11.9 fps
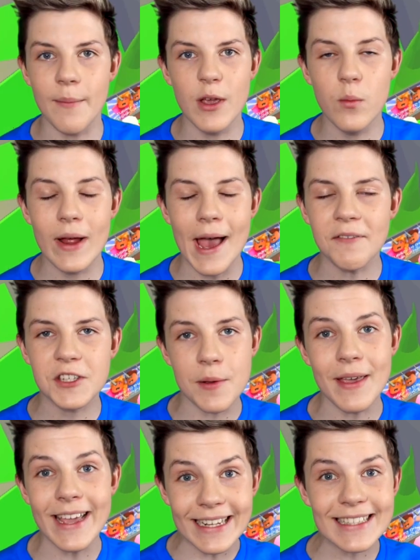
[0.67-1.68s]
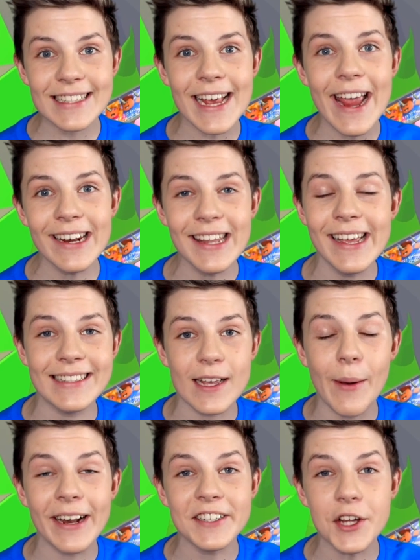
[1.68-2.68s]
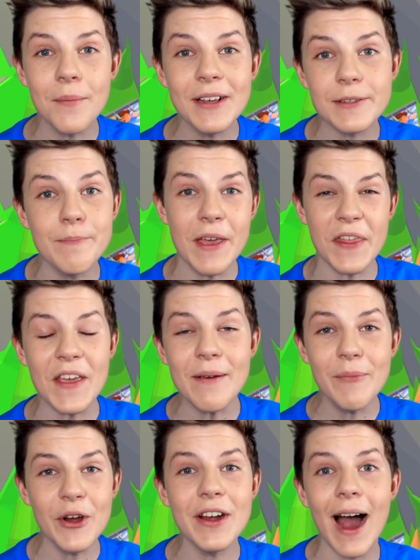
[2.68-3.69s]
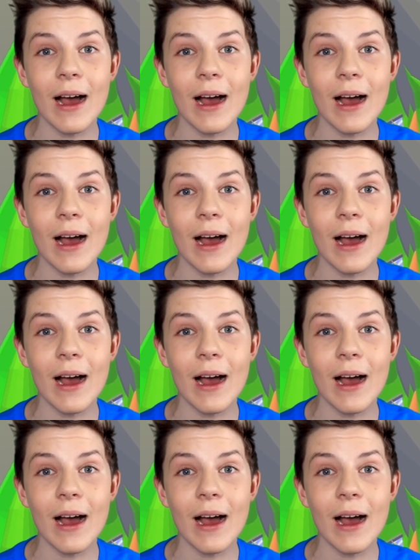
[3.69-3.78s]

Army, we have some insane leaks about Adopt Me's Mythic Moon